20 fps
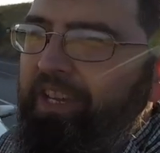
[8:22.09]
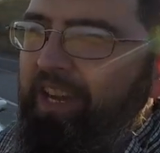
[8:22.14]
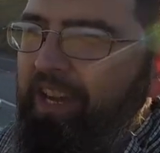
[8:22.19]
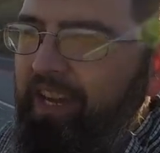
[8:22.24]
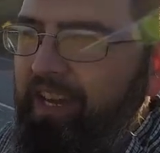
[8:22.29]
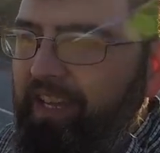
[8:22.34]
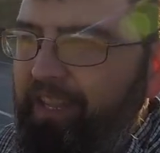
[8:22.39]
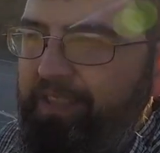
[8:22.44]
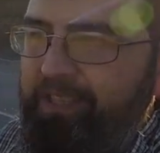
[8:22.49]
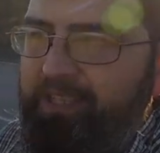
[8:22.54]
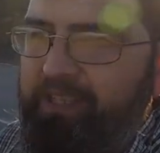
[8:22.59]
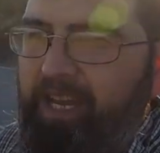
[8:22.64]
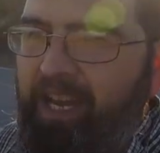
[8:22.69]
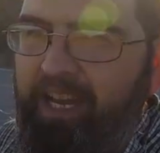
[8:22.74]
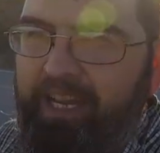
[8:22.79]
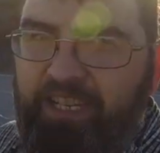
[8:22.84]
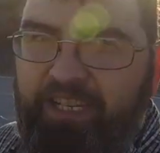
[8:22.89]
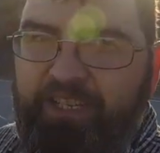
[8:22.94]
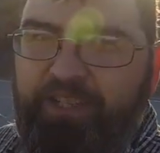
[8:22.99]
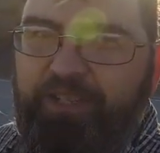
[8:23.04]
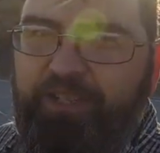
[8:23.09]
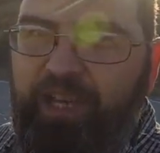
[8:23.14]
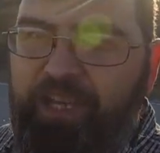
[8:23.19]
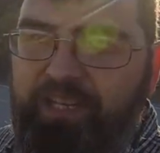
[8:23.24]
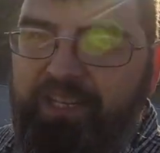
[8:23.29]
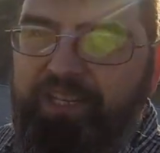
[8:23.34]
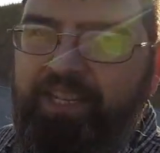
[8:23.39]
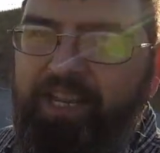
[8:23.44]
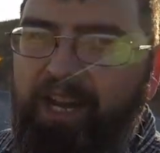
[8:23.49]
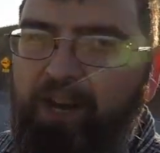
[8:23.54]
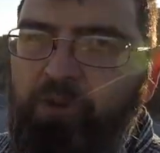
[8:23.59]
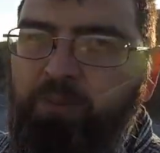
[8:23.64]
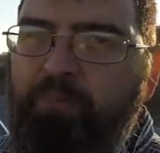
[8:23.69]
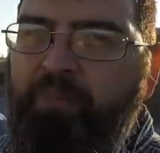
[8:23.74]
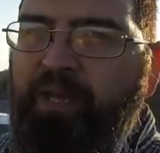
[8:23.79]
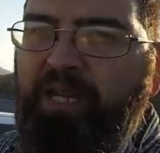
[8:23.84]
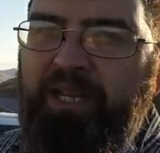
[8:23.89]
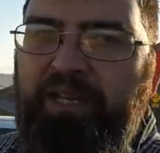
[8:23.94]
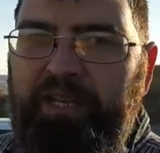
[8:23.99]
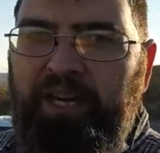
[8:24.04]
The tires let it down
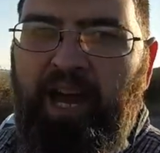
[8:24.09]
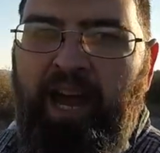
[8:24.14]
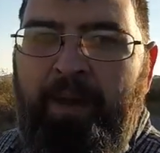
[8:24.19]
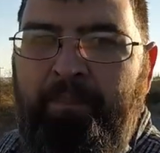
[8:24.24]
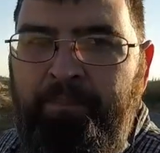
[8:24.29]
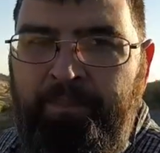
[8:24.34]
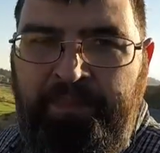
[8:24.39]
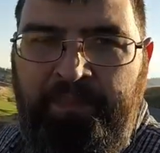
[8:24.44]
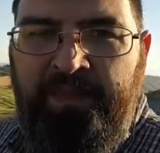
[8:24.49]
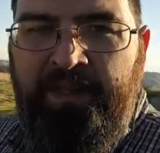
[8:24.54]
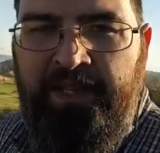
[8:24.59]
big time